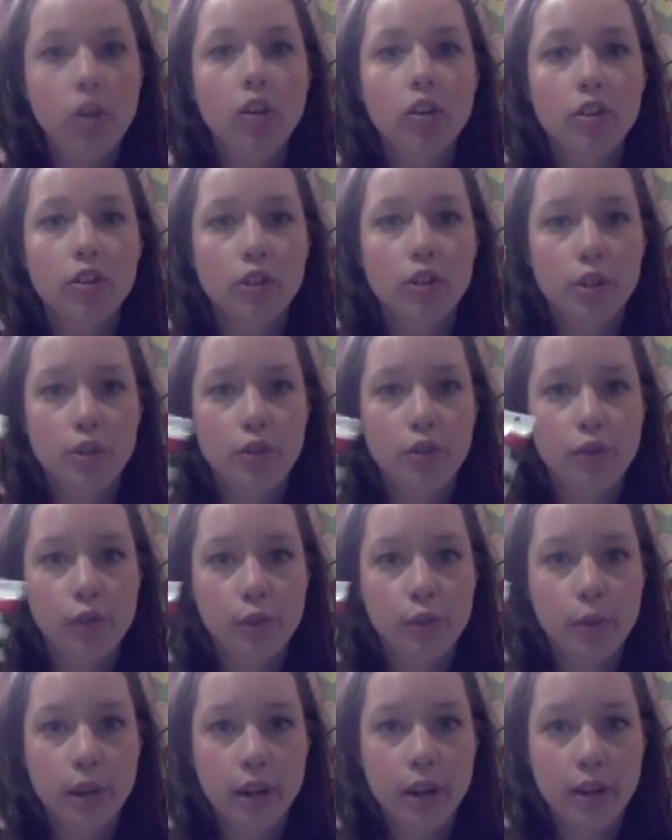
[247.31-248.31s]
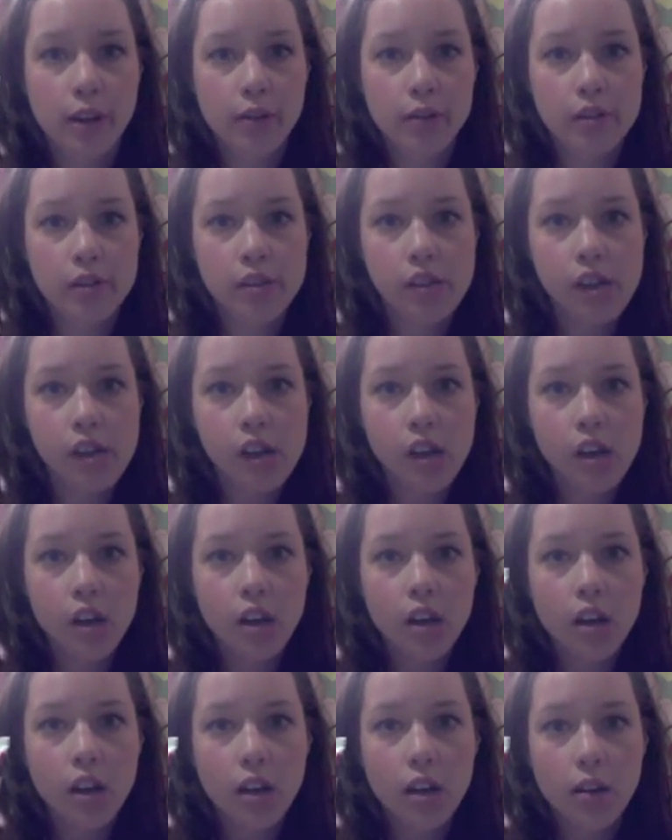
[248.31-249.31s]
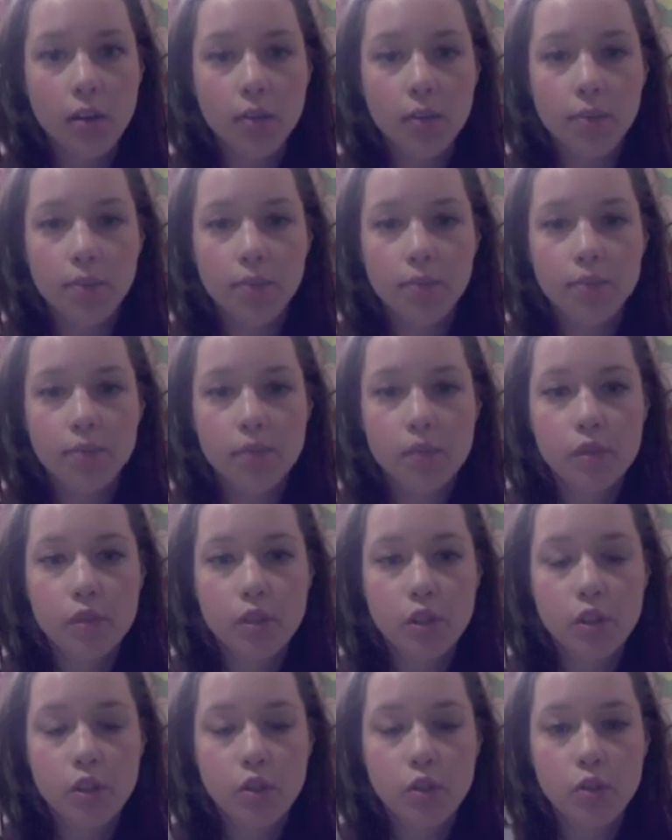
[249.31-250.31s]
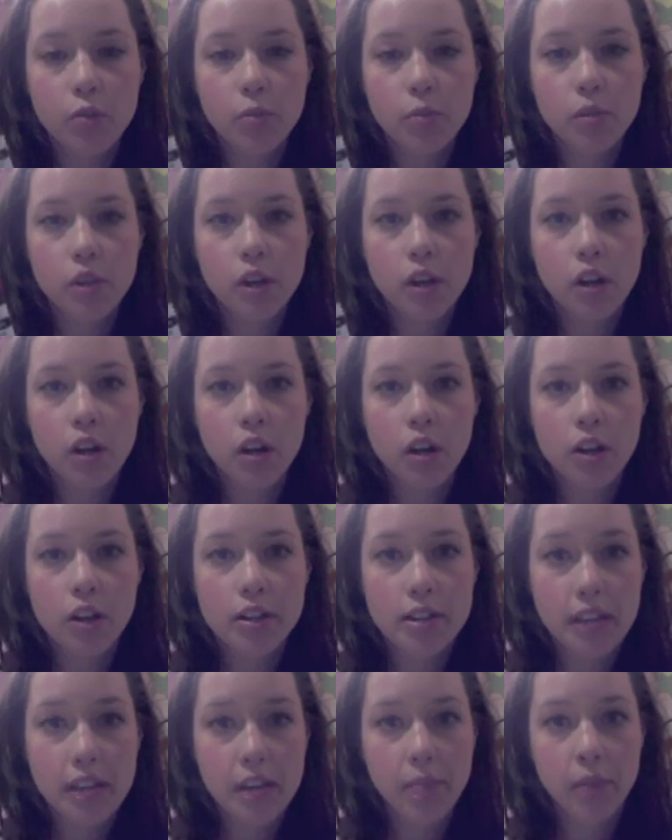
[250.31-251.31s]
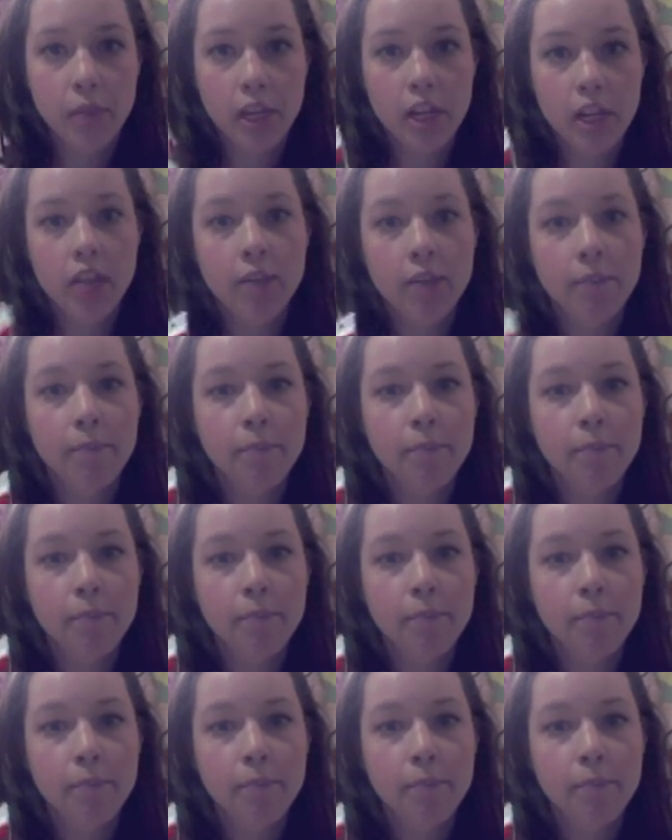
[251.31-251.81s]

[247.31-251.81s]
two fluid ounce tubes on Dick Blick,